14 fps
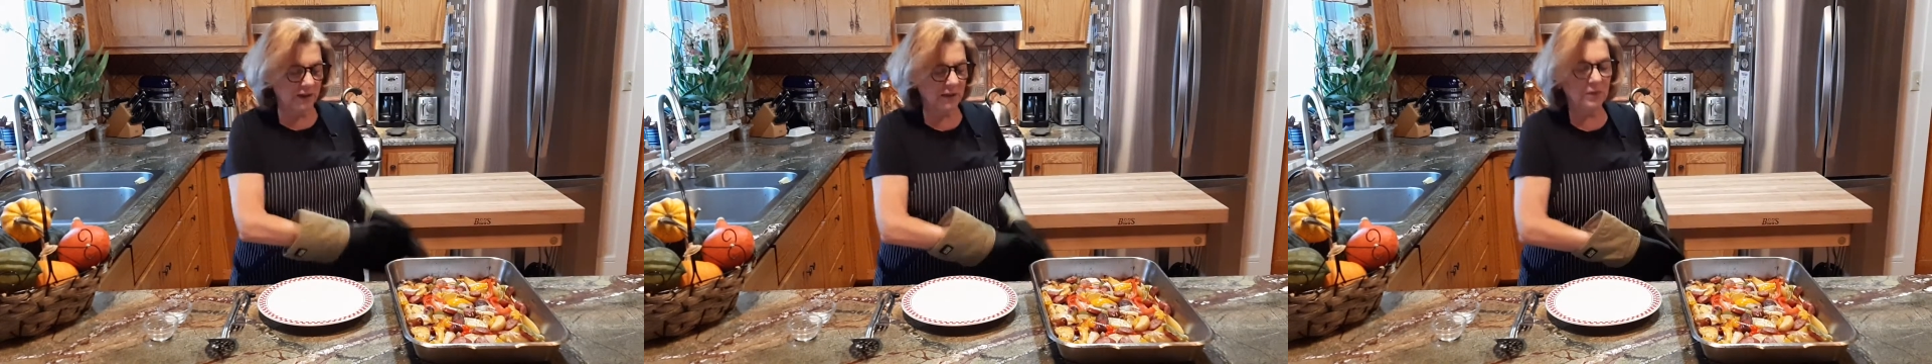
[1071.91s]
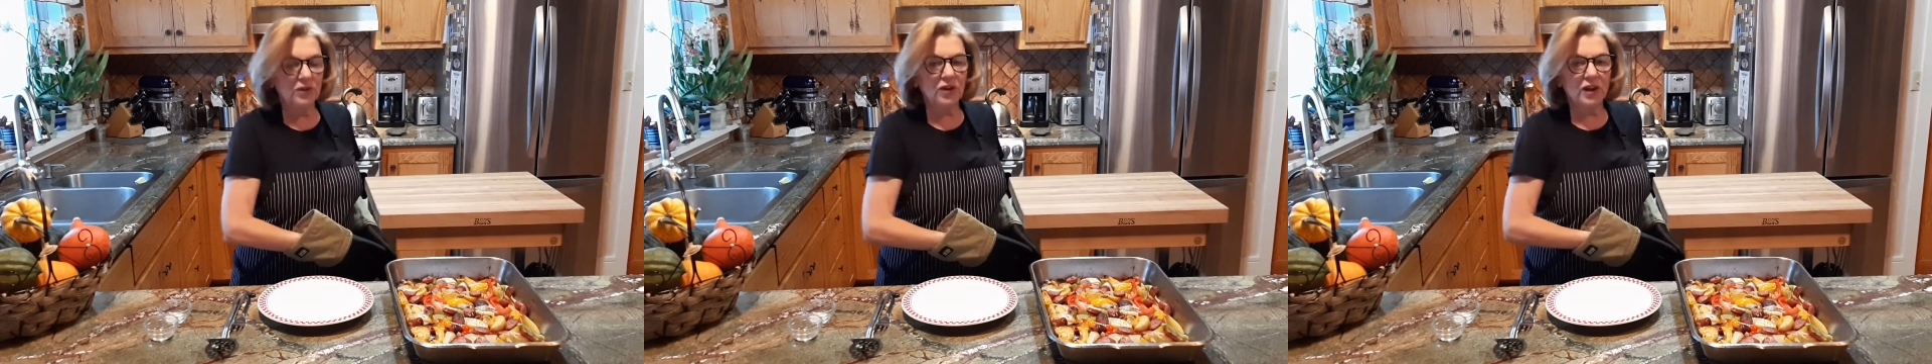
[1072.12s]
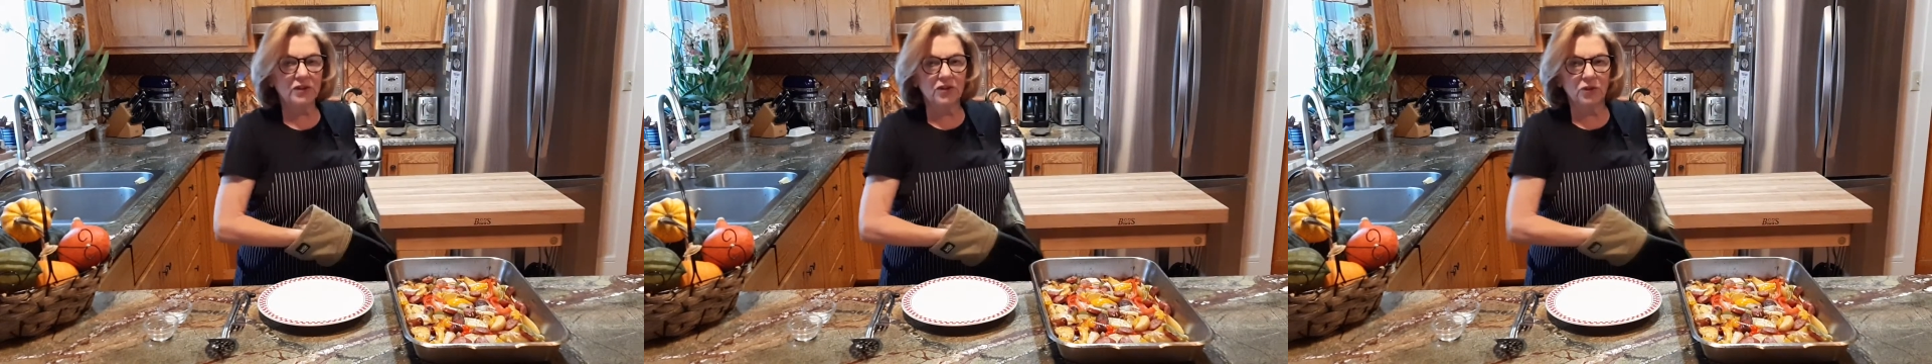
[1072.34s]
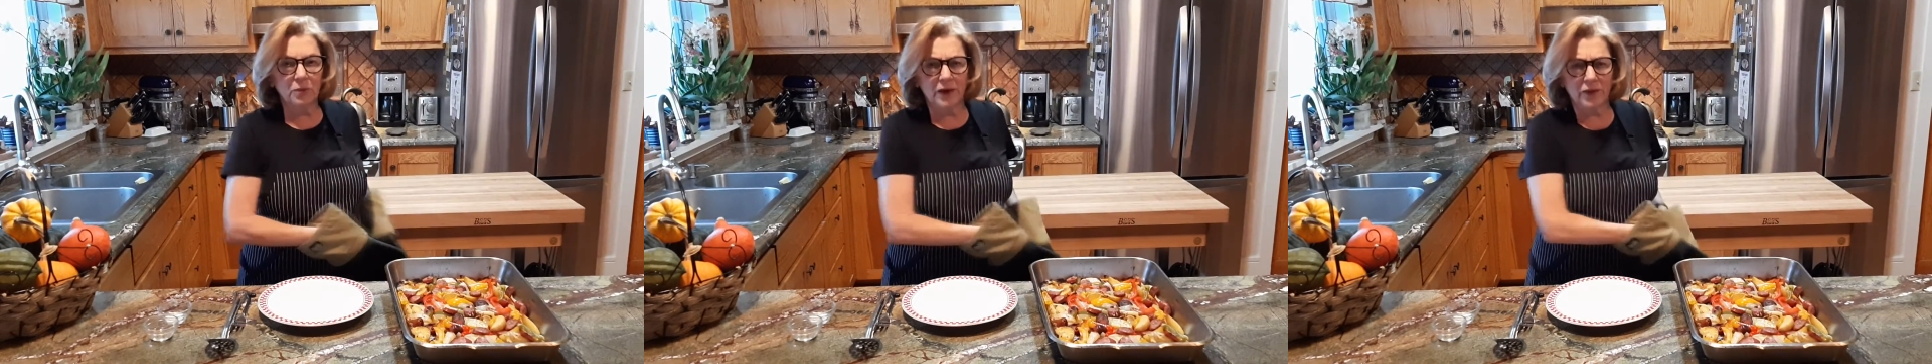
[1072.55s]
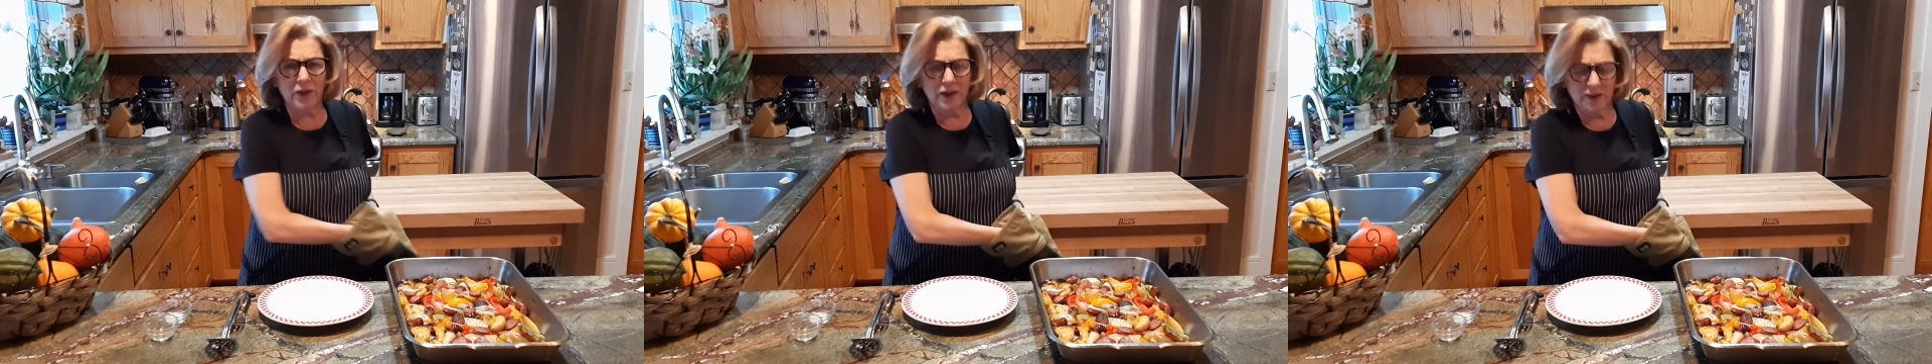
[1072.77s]
I'm going to talk to you
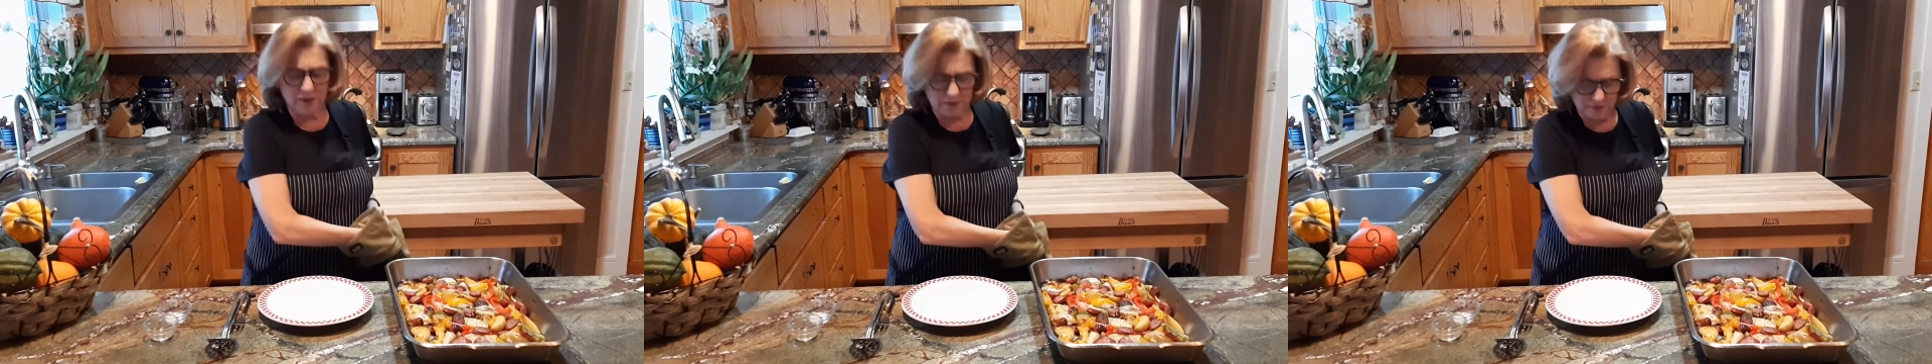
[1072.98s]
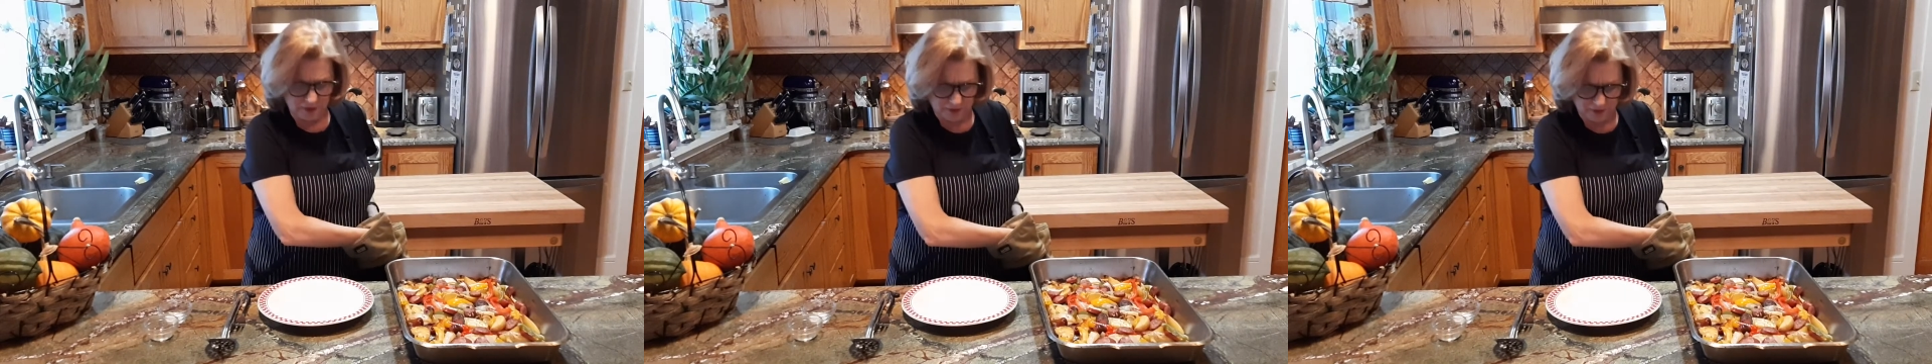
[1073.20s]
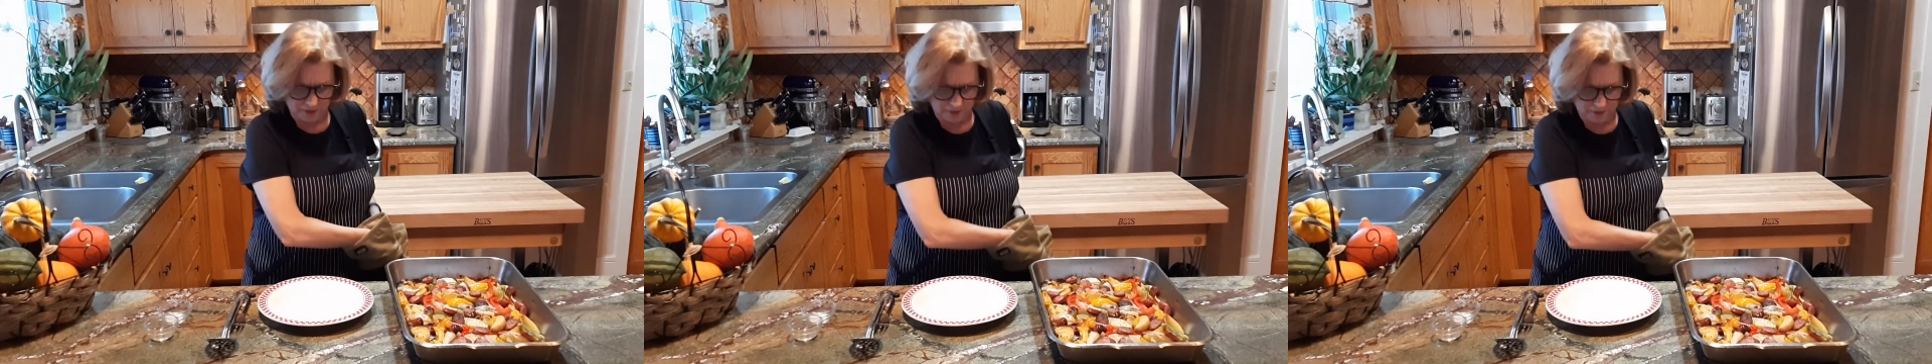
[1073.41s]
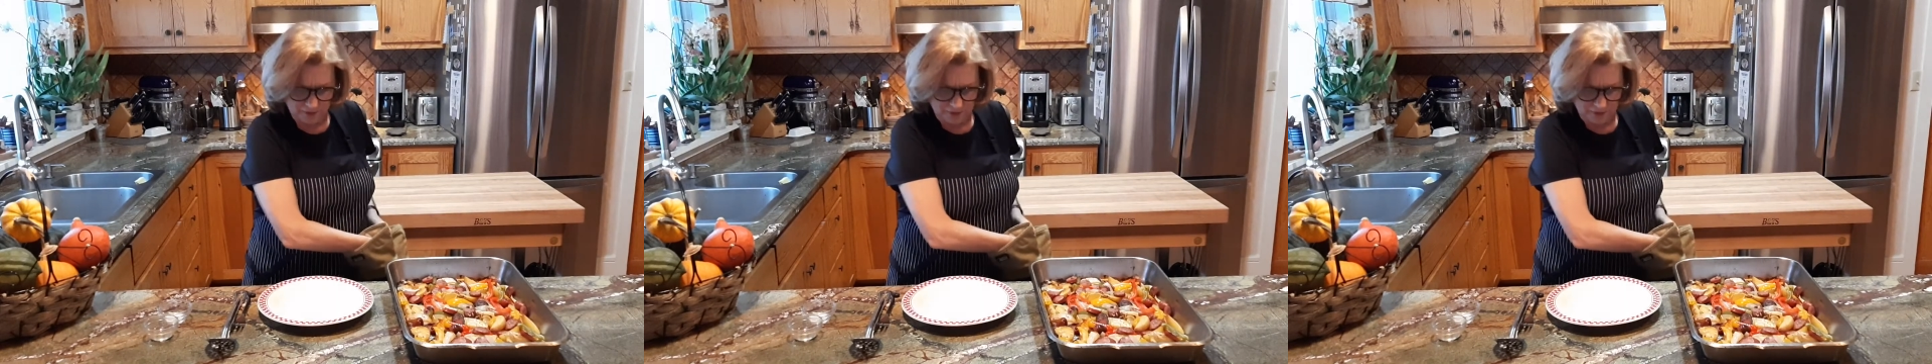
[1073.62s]
about that in a second.